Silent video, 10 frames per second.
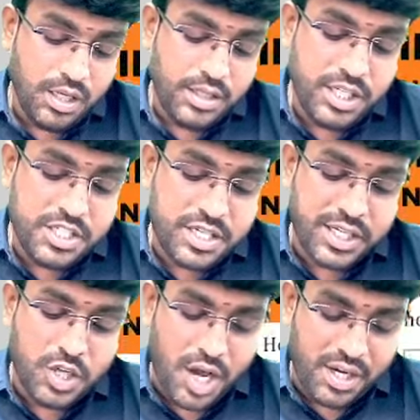
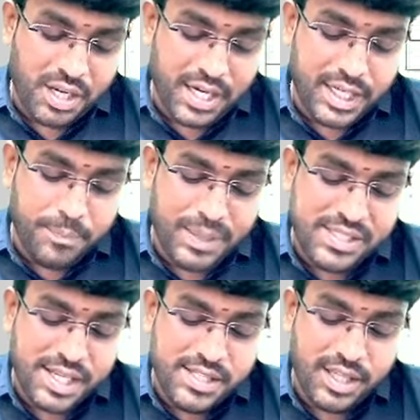Distinct or related
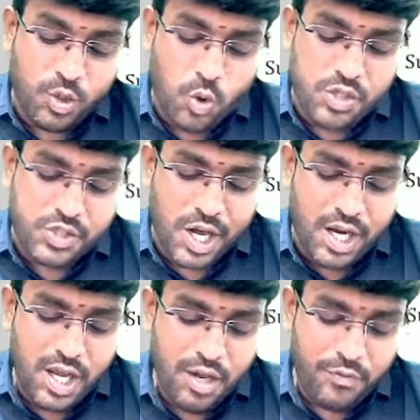persons in the course or
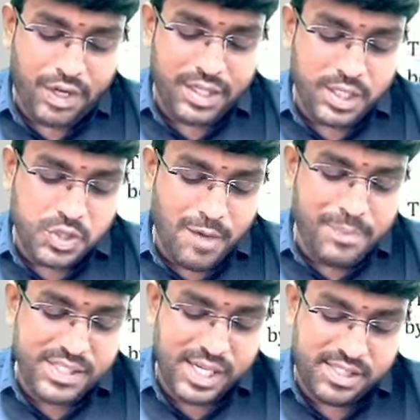furtherance of
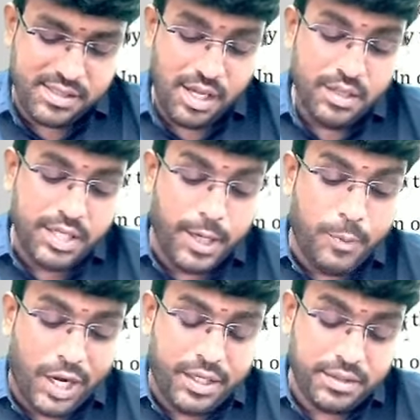business. Third
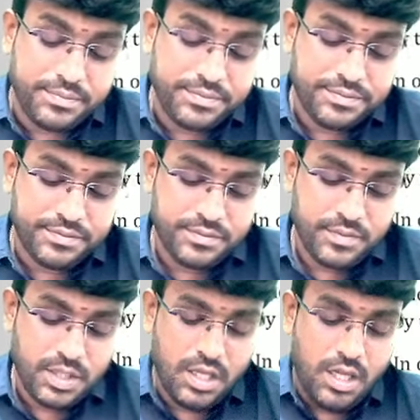point.
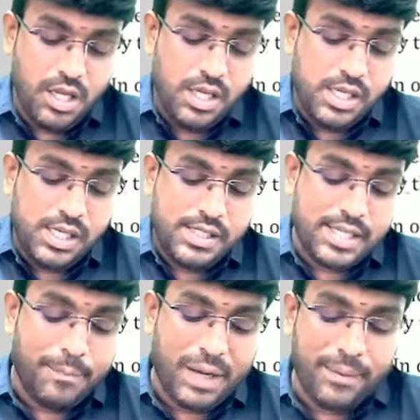
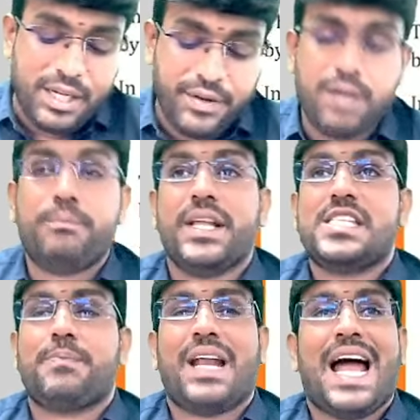Supply between
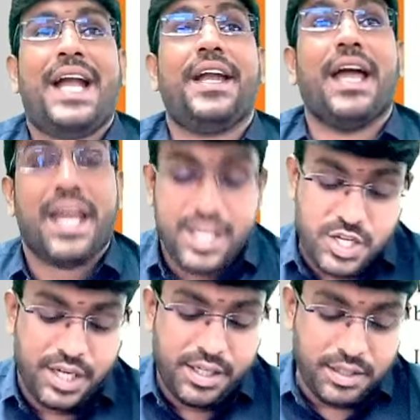principal and
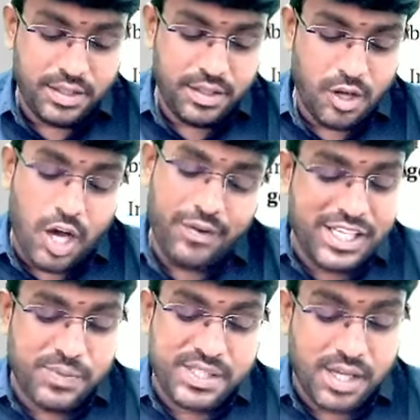agent or vice
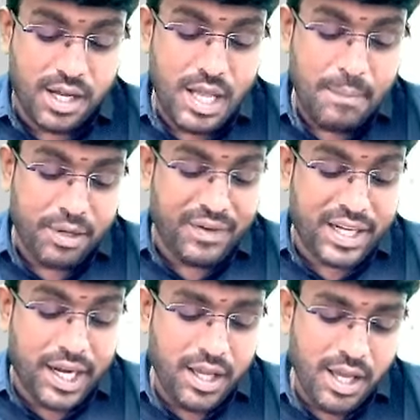versa,
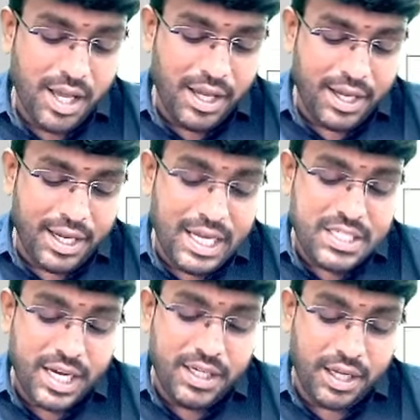provided
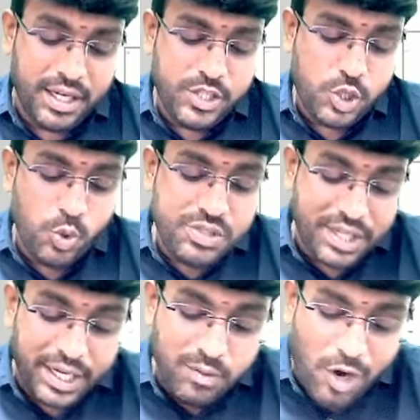agent issues
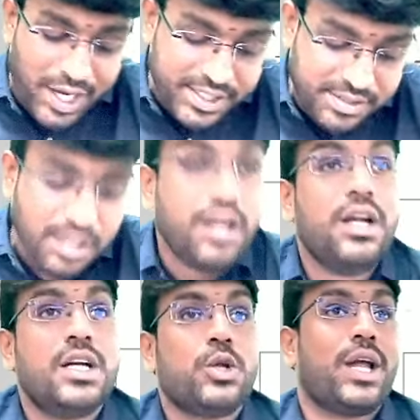invoice
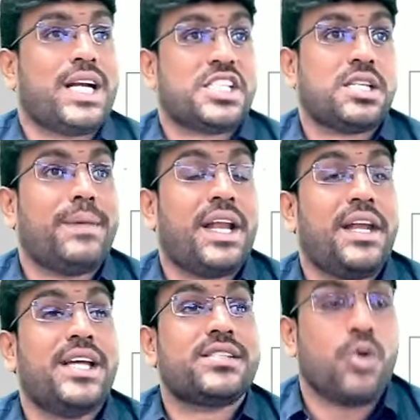to the customer in
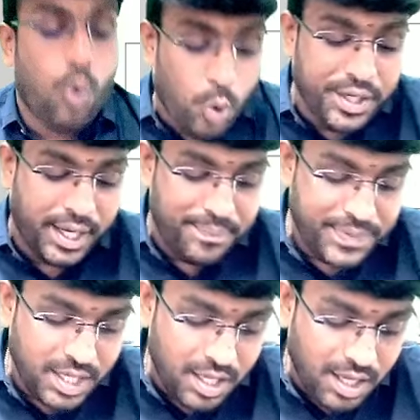his own
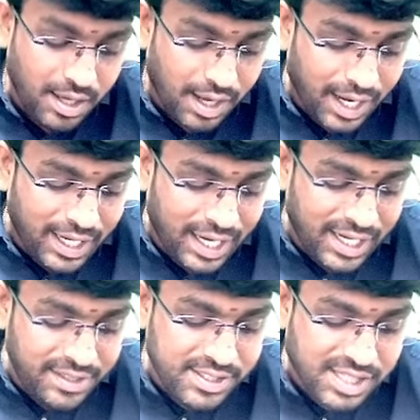name. I will
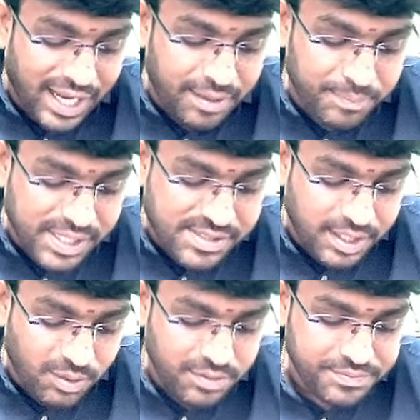highlight this line, please see now.